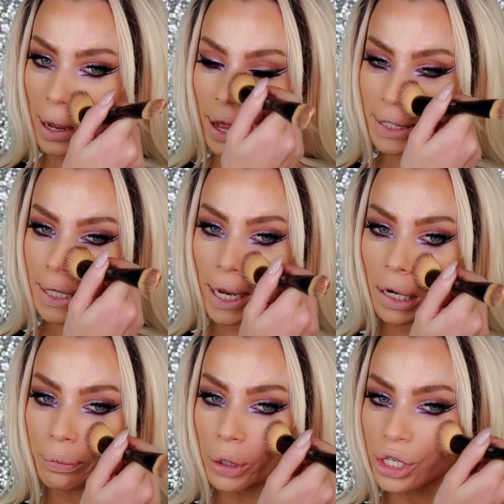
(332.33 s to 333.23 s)
I like to kind
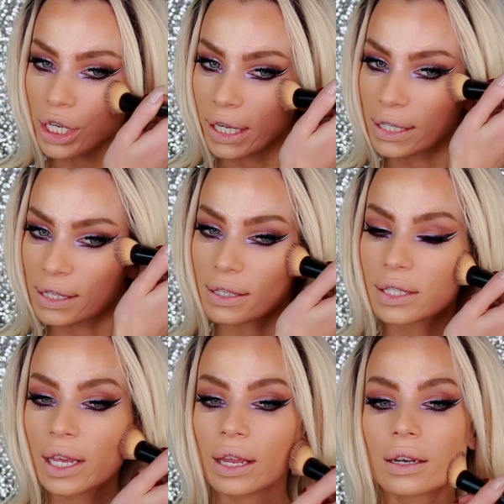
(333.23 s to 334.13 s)
of push it into the
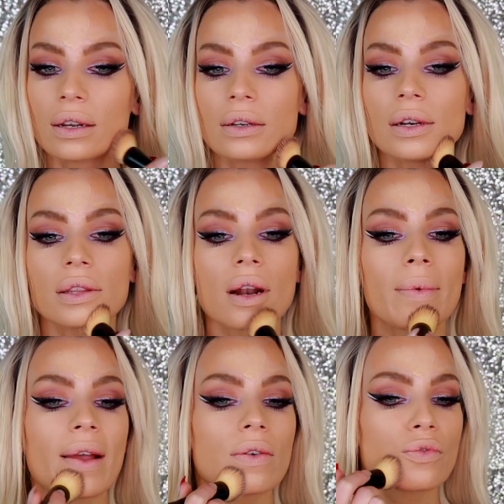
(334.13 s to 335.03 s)
skin a little
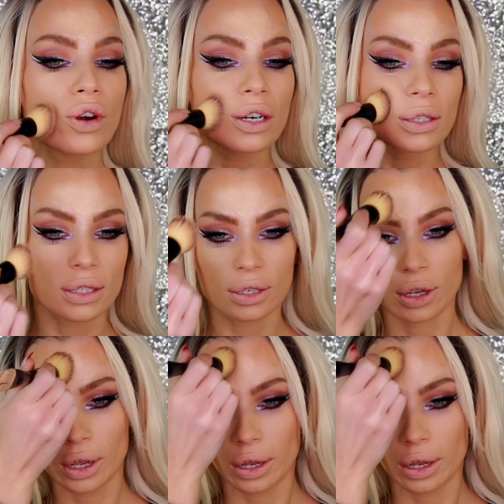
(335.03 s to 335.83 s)
bit first,